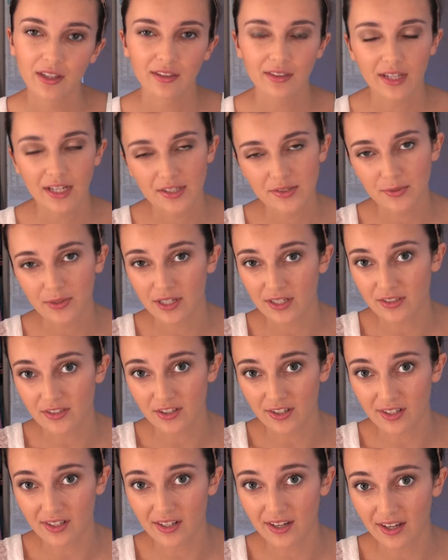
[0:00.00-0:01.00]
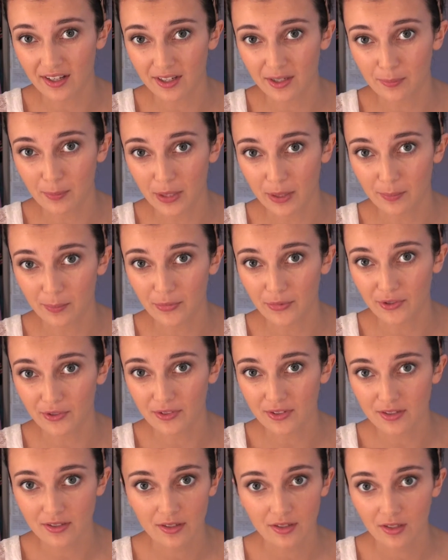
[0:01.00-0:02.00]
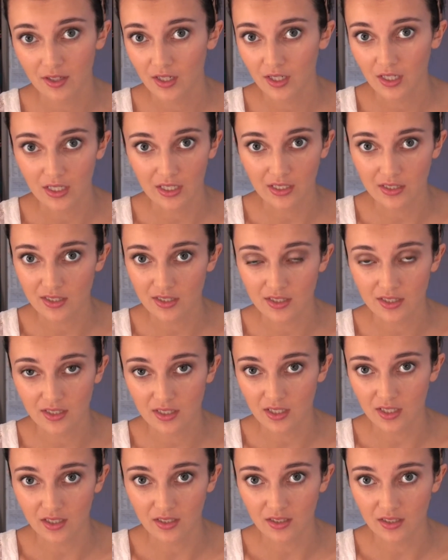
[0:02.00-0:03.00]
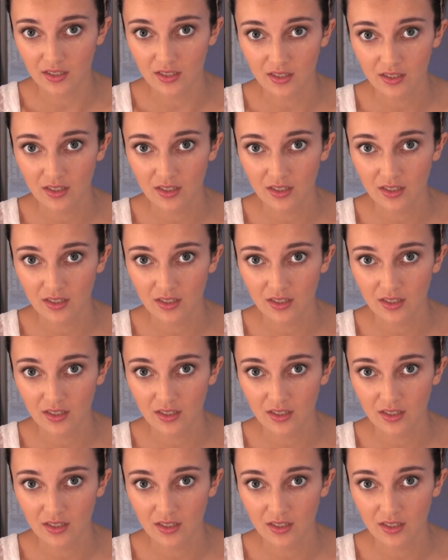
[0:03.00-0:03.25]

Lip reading: That's when I started getting pimples. It stunk.